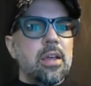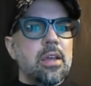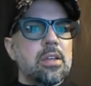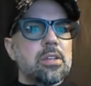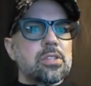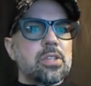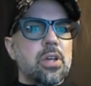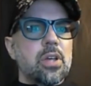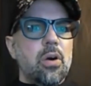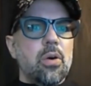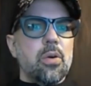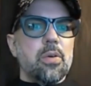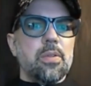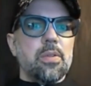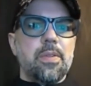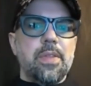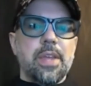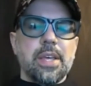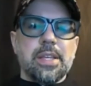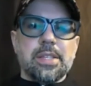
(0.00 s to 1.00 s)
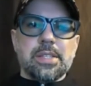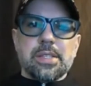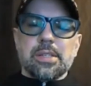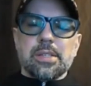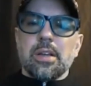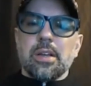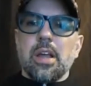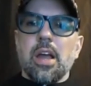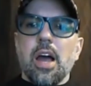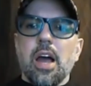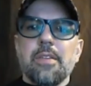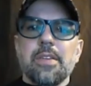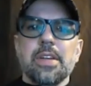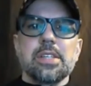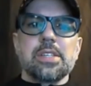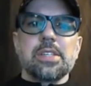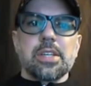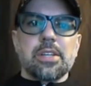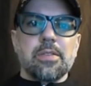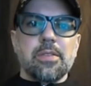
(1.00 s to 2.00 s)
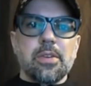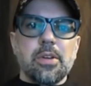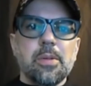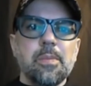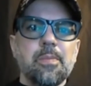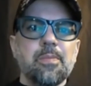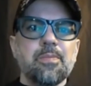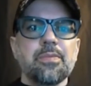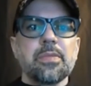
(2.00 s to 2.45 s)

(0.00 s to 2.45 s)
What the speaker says: So this confidence interval,